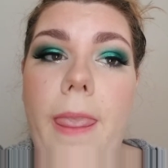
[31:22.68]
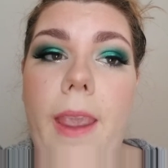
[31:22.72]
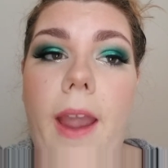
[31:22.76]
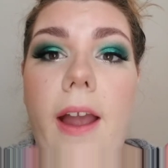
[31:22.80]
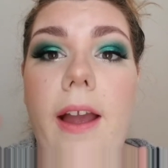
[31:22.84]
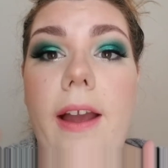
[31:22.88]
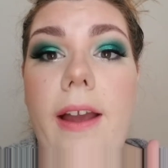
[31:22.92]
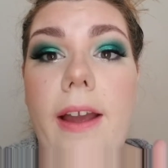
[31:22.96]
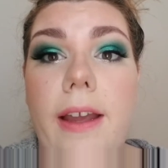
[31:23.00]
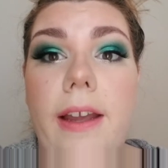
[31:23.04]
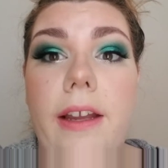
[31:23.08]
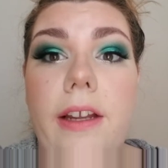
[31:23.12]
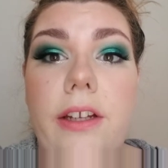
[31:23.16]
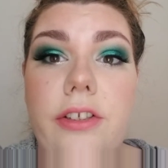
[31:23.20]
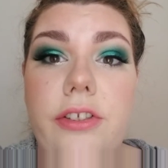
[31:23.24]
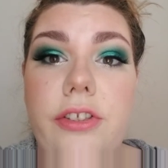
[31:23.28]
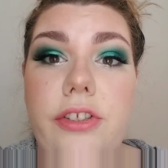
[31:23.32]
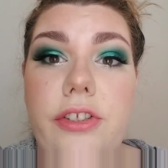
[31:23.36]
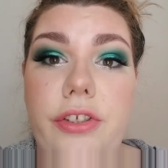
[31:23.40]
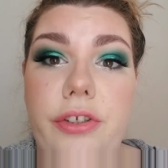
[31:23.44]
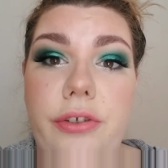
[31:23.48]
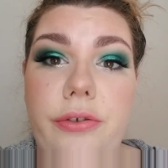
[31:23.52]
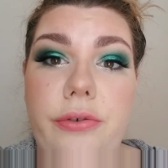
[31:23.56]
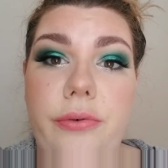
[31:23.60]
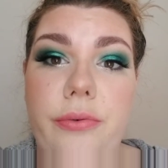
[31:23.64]
I
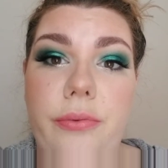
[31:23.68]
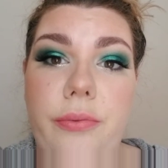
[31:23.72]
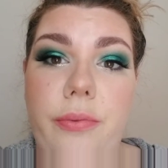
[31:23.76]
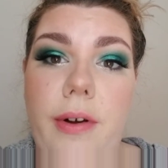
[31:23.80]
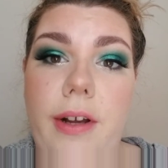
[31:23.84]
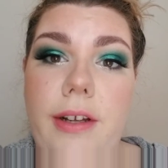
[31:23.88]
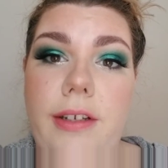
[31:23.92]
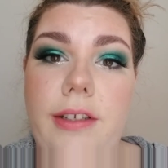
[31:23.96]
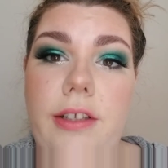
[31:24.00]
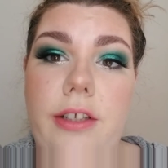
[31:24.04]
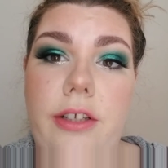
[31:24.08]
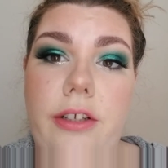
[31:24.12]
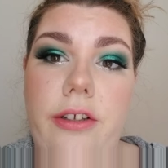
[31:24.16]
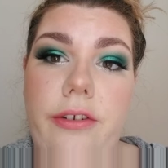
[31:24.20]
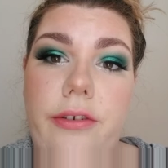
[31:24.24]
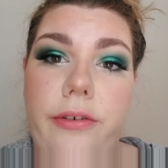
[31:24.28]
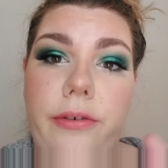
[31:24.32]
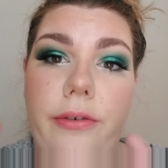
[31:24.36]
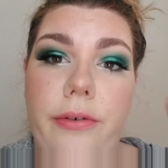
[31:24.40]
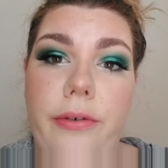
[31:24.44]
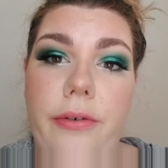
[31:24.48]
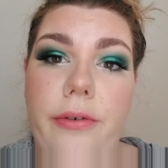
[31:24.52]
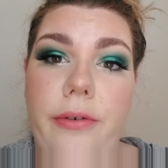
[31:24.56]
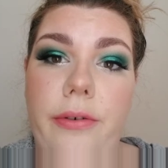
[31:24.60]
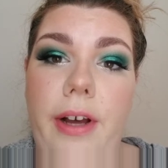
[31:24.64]
do want
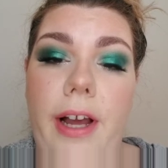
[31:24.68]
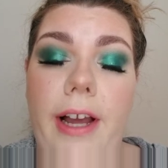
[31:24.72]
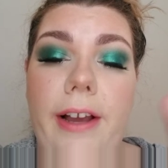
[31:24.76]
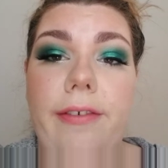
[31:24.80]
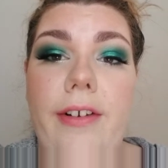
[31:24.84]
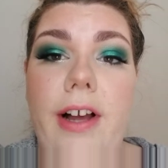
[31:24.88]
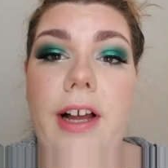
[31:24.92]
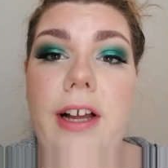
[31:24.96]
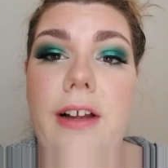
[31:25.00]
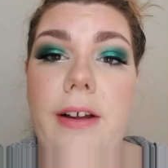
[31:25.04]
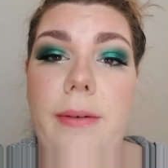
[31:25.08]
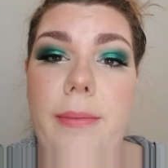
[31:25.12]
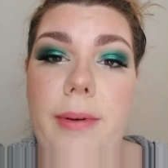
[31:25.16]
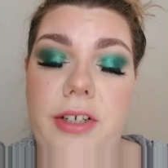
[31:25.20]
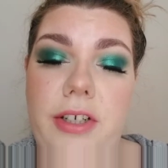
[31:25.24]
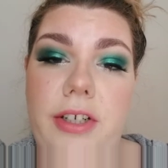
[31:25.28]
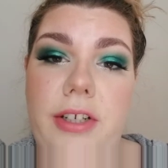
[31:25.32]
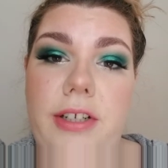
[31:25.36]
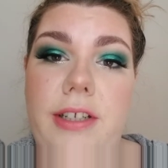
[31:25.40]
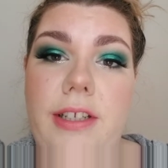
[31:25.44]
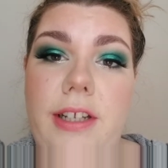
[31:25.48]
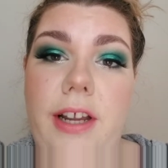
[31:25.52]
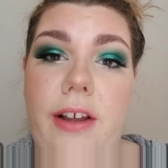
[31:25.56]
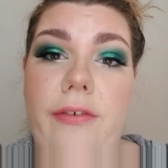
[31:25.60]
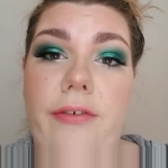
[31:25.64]
to, I've got a bunch
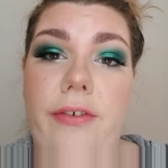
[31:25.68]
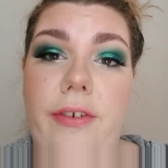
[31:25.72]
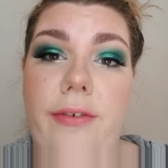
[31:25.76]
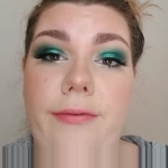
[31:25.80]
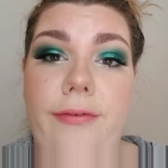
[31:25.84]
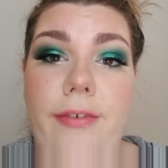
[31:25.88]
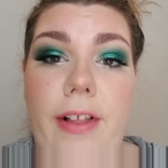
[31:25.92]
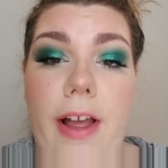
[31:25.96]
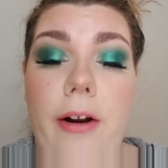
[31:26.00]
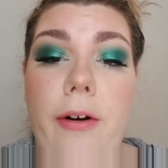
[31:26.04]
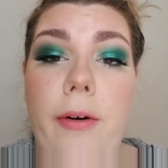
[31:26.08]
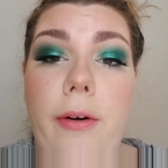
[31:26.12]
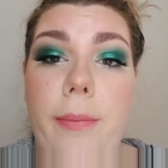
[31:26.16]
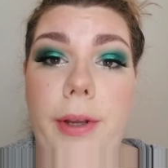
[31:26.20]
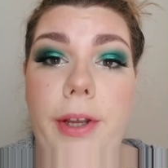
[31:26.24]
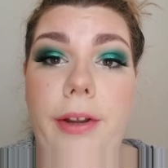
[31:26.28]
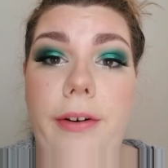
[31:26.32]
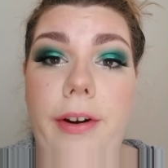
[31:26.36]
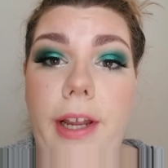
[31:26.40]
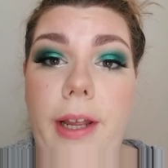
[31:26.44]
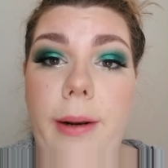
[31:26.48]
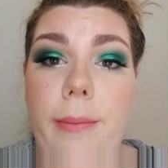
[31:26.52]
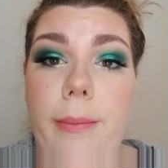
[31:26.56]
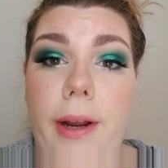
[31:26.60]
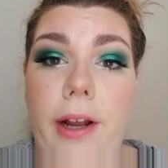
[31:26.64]
of stuff from Flower
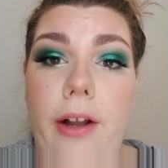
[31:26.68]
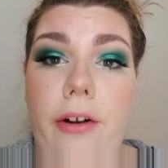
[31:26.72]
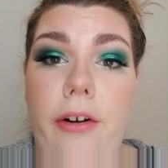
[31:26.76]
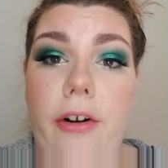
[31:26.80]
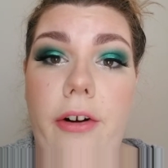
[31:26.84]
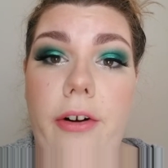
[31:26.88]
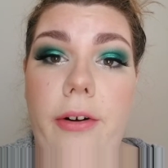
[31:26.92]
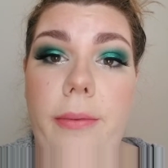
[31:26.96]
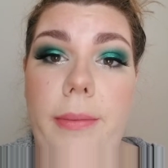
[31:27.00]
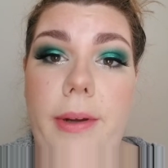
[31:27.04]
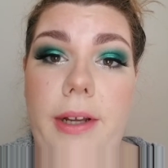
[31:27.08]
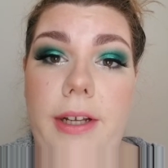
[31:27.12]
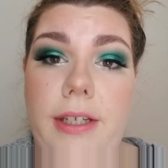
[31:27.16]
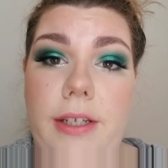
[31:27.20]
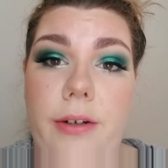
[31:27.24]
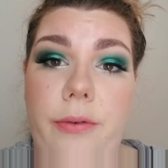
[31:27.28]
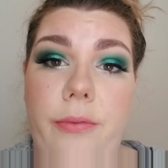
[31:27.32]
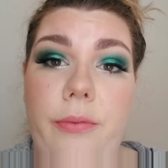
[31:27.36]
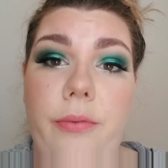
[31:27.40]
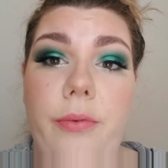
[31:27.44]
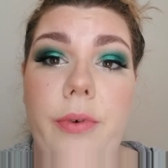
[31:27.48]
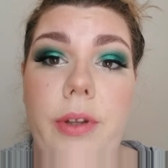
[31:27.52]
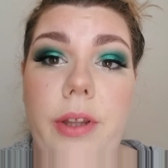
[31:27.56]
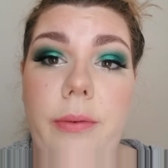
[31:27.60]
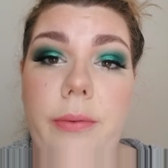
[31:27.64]
Beauty in my cart because I
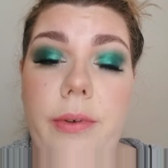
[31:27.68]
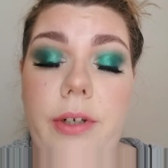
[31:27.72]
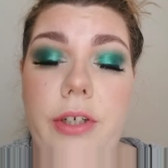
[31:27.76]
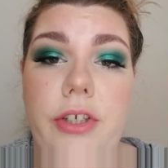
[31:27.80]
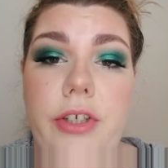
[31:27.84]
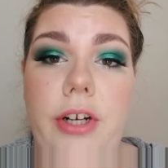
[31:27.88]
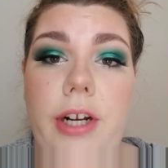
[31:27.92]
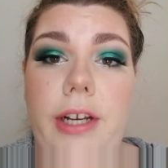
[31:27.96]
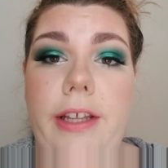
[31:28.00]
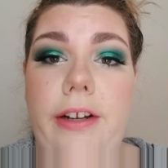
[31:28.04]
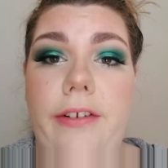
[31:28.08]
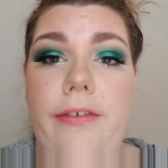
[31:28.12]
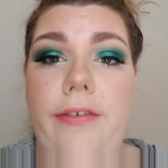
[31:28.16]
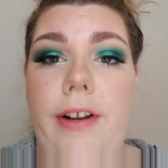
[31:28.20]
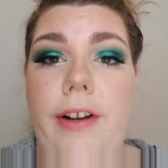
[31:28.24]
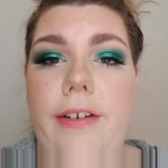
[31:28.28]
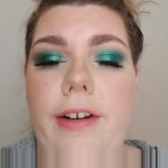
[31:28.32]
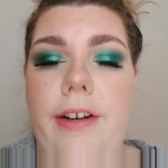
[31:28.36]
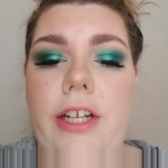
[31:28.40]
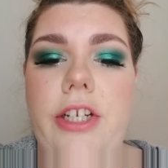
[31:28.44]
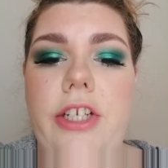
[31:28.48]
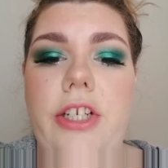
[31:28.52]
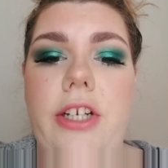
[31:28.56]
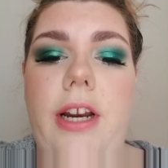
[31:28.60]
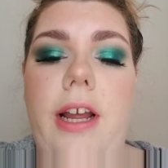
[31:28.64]
really want to try their
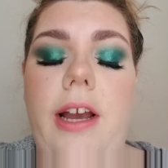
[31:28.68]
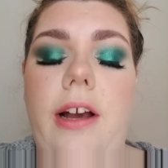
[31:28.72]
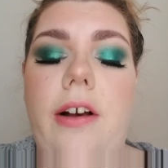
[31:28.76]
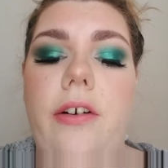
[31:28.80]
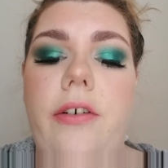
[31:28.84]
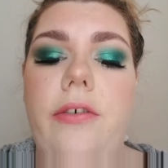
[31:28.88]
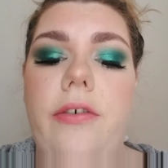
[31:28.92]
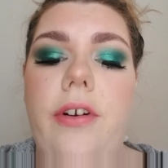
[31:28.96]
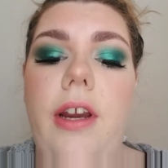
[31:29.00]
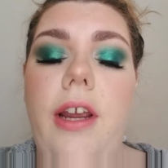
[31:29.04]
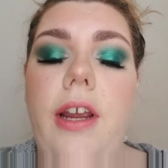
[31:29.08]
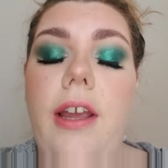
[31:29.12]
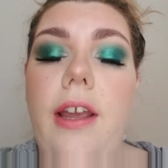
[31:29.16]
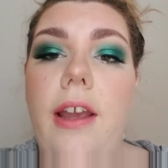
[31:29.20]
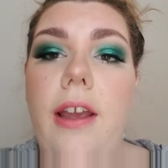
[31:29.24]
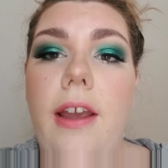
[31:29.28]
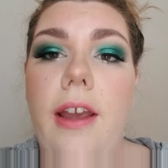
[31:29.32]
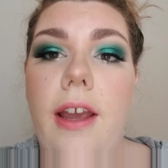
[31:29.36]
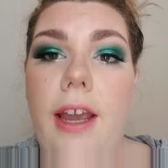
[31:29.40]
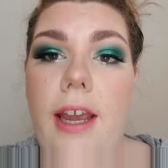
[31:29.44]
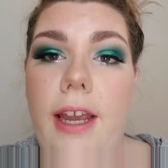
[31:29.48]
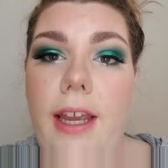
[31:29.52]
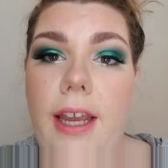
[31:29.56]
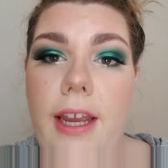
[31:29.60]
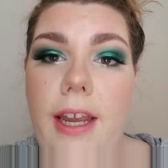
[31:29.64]
foundation out.
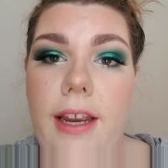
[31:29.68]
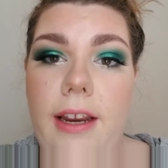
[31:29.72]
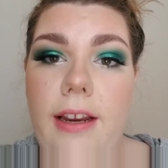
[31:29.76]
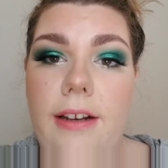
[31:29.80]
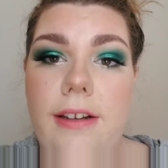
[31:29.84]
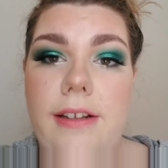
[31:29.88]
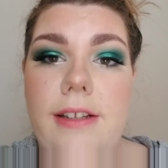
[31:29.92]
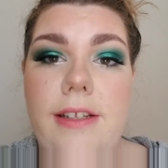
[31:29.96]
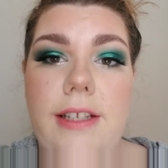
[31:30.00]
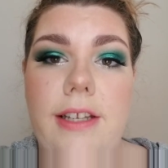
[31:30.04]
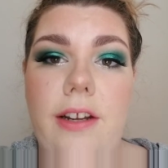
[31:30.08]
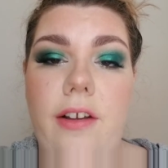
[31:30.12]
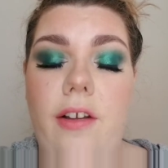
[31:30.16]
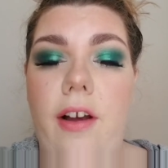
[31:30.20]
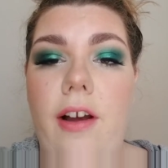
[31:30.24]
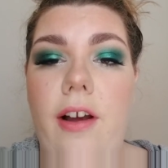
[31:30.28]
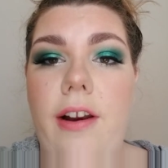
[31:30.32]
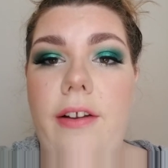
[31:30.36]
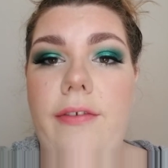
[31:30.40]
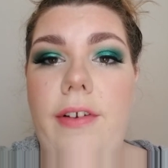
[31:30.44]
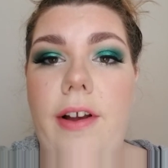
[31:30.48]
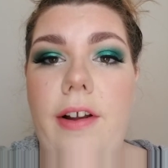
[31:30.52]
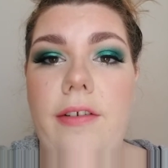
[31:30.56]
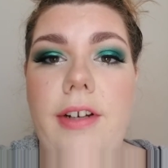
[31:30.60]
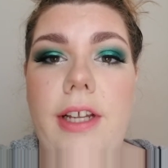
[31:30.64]
Again, still on a
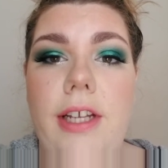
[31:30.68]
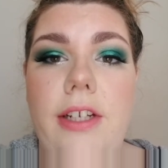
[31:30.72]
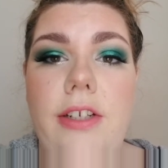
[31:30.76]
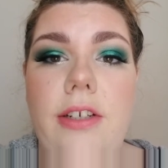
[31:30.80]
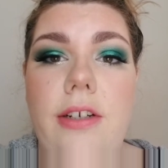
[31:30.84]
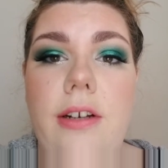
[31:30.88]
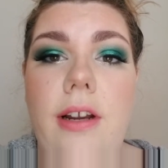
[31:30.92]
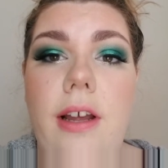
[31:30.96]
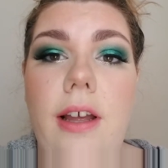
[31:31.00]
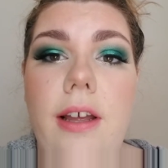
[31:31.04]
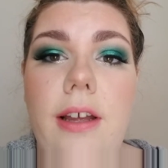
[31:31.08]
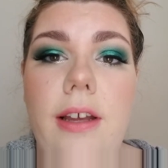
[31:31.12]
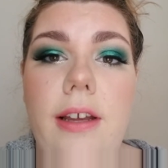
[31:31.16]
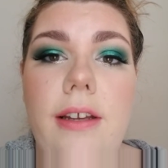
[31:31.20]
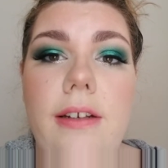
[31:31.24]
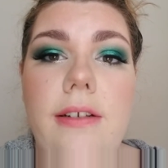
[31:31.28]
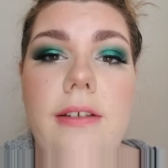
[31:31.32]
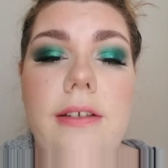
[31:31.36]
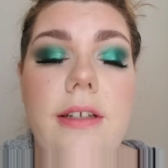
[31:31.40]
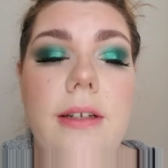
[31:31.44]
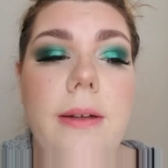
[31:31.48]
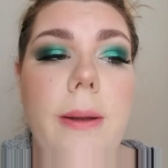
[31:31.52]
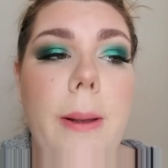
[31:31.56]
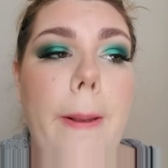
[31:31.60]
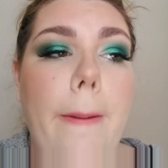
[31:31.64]
foundation
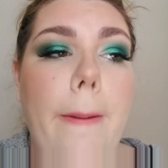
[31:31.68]
hunt.